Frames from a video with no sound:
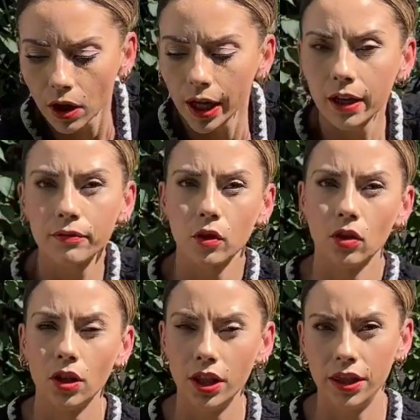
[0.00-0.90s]
I have
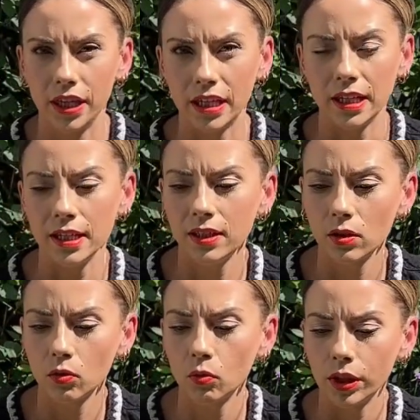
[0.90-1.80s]
got these,
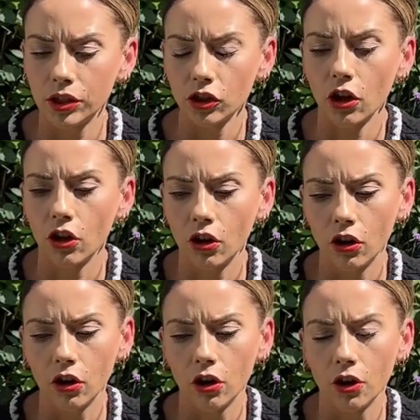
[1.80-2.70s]
which
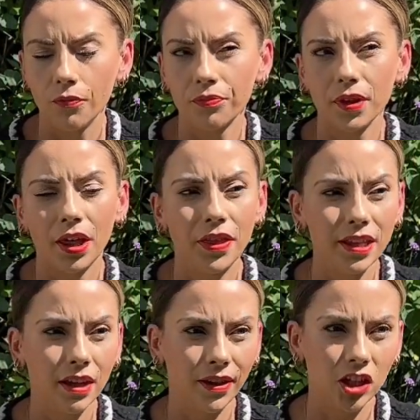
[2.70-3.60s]
are, I
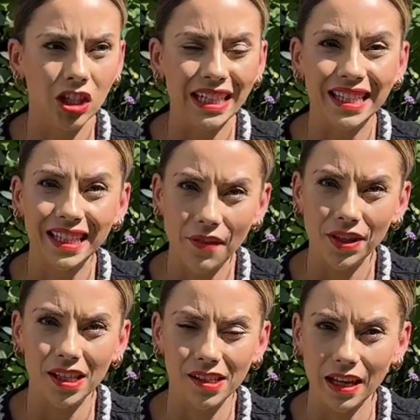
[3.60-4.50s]
think they're actually
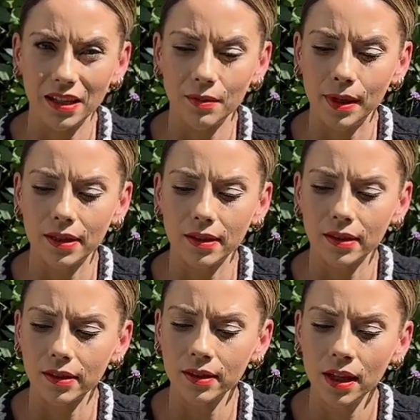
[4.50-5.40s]
7
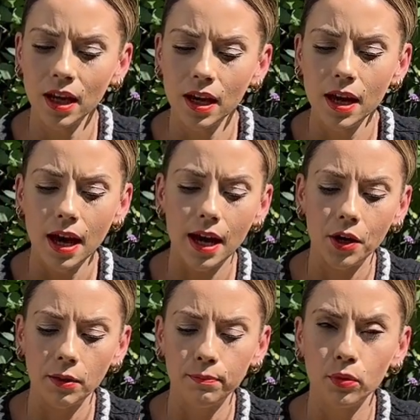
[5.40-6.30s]
centimetres.
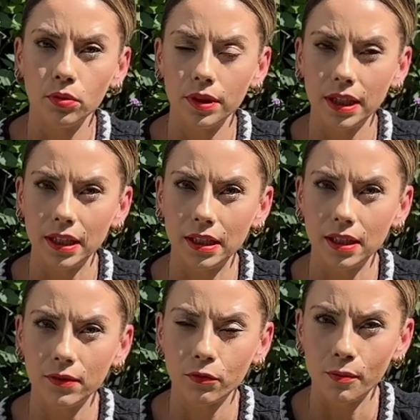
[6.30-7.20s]
And I bought
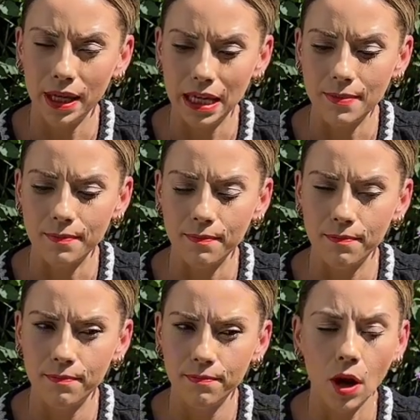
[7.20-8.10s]
these from
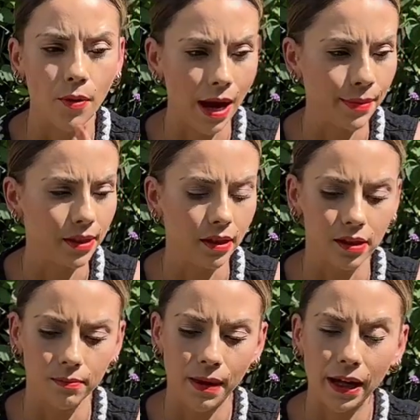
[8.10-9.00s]
Amazon
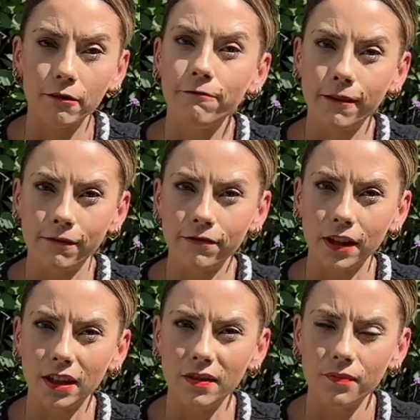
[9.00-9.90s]
as a pack of
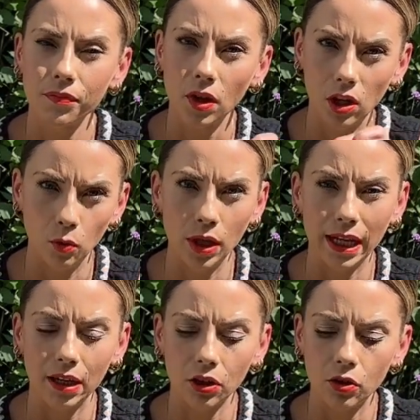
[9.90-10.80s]
50. I will
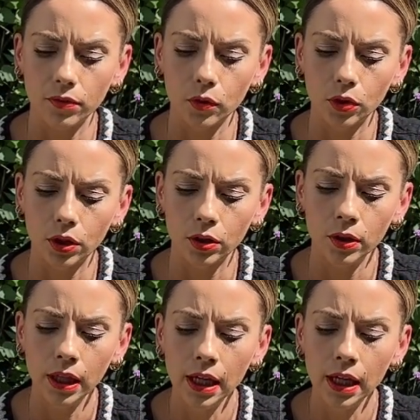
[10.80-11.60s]
link those for you.